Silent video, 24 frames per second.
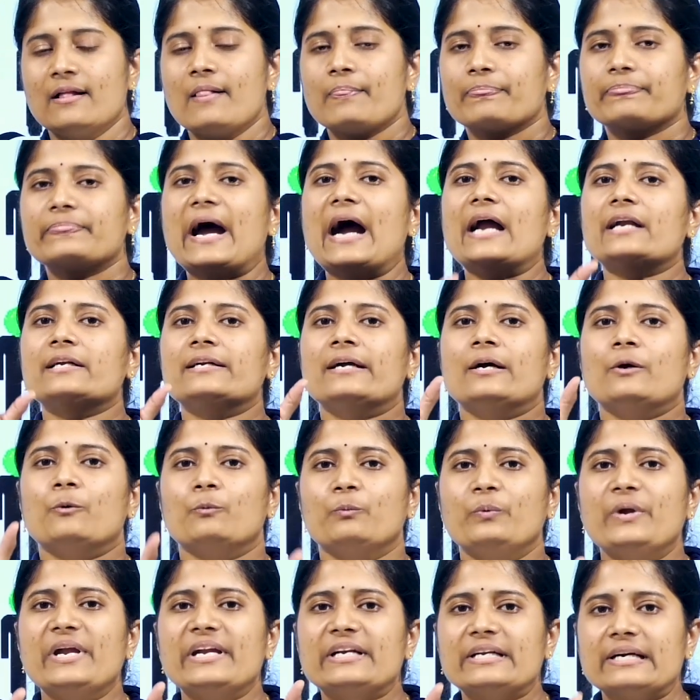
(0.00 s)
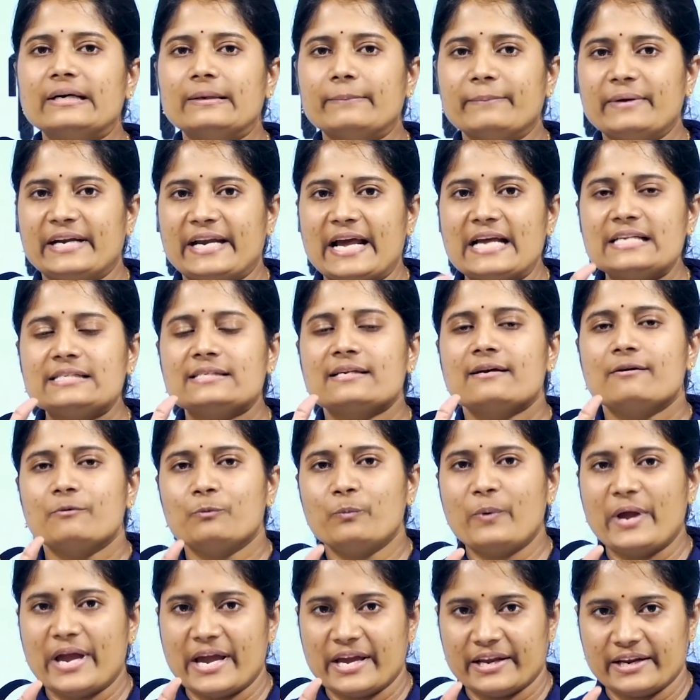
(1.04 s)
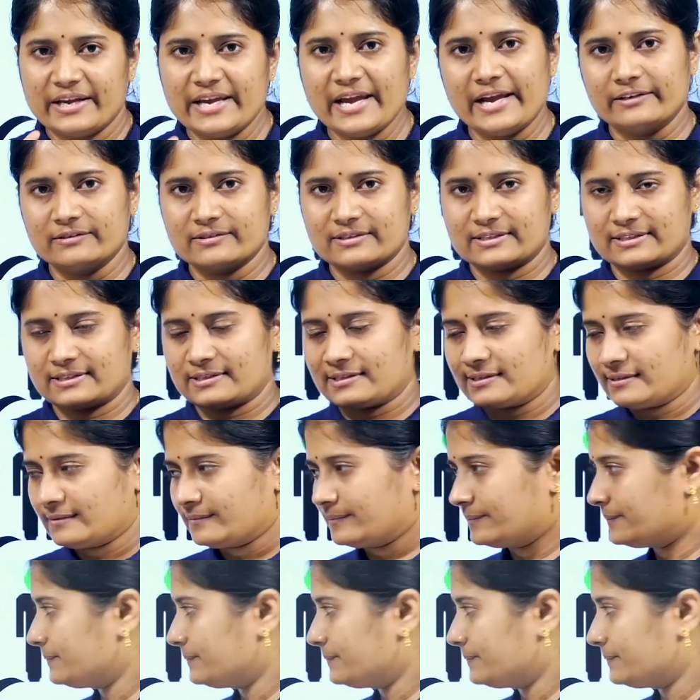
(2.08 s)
That we term it as variants.